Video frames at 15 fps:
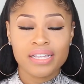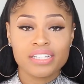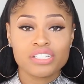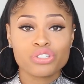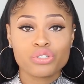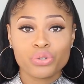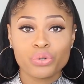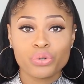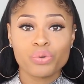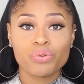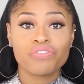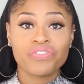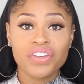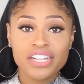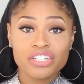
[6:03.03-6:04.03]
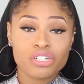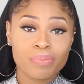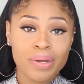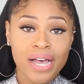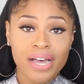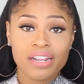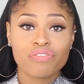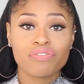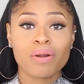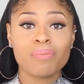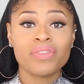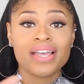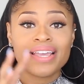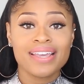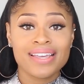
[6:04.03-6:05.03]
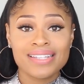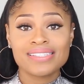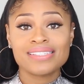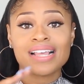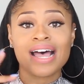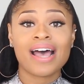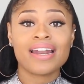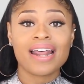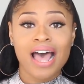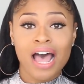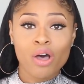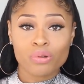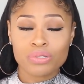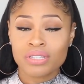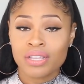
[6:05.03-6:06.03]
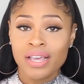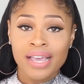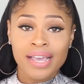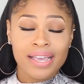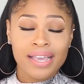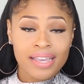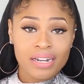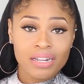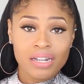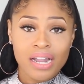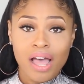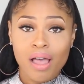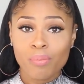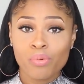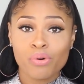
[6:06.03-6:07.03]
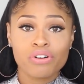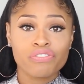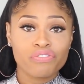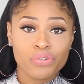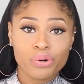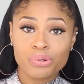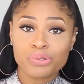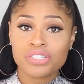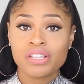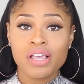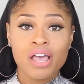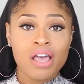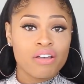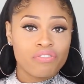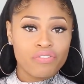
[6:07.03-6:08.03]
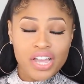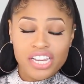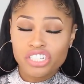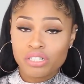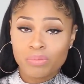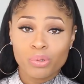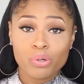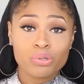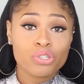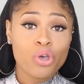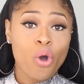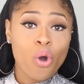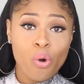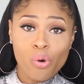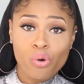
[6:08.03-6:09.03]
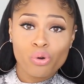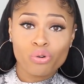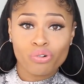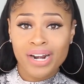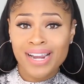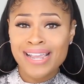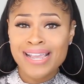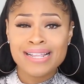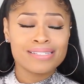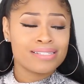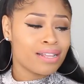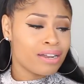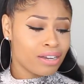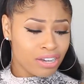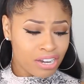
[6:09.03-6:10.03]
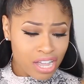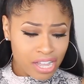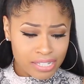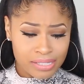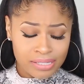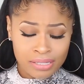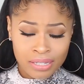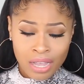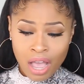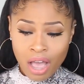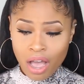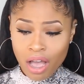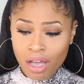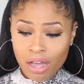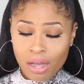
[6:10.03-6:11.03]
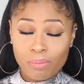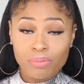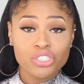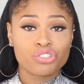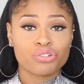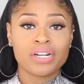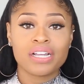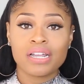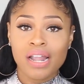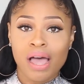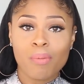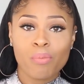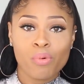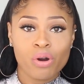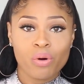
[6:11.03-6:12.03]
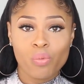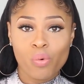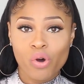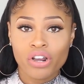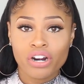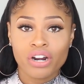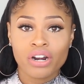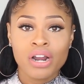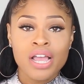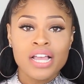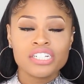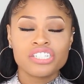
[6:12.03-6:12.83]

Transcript: is to feed your body from the inside out. Eat a lot more fruits, vegetables, whole grains, nuts, drink a lot more water.